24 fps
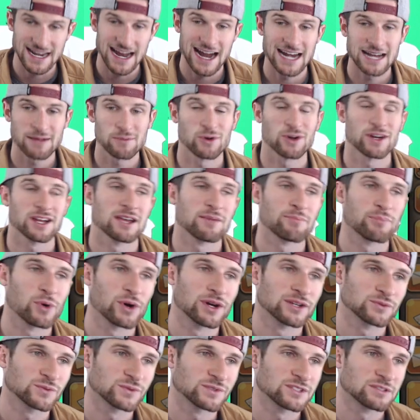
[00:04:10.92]
90 more hit
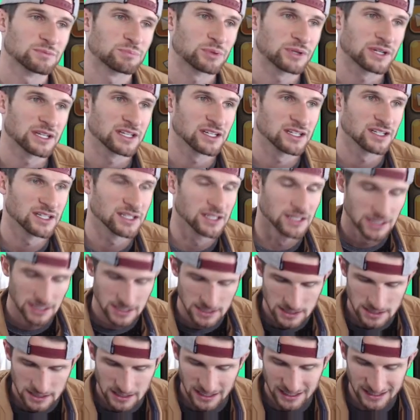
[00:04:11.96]
points, which is pretty good.
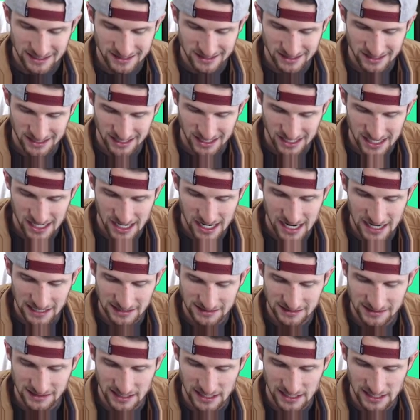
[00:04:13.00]
And he's going to cost